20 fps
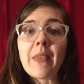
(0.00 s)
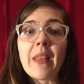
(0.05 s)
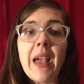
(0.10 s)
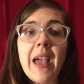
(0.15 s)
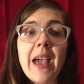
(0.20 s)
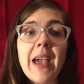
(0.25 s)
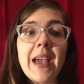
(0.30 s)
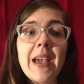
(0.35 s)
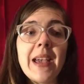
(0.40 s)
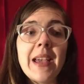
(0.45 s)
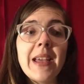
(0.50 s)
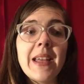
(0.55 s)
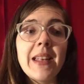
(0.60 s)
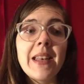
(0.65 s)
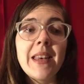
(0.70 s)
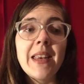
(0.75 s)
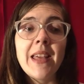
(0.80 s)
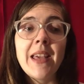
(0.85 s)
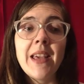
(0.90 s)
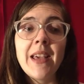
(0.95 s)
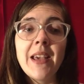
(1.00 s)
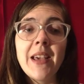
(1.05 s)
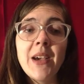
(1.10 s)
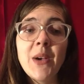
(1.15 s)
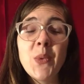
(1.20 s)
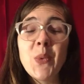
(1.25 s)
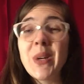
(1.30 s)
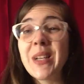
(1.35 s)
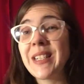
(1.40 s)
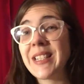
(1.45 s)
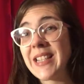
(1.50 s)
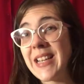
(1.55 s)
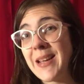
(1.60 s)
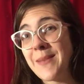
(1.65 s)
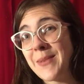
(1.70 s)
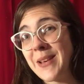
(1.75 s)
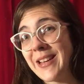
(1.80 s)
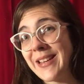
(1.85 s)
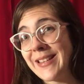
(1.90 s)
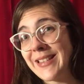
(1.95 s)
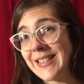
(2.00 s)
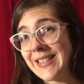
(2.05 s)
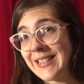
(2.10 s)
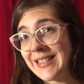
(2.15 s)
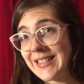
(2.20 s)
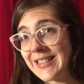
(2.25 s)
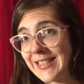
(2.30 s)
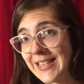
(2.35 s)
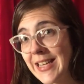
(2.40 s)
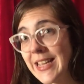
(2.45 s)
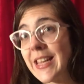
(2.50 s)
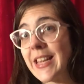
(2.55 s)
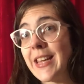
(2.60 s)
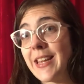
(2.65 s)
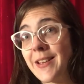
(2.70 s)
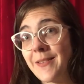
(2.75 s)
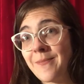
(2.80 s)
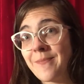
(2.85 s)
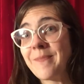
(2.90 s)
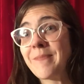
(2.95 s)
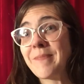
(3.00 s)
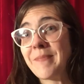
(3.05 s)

And one time I did steeking.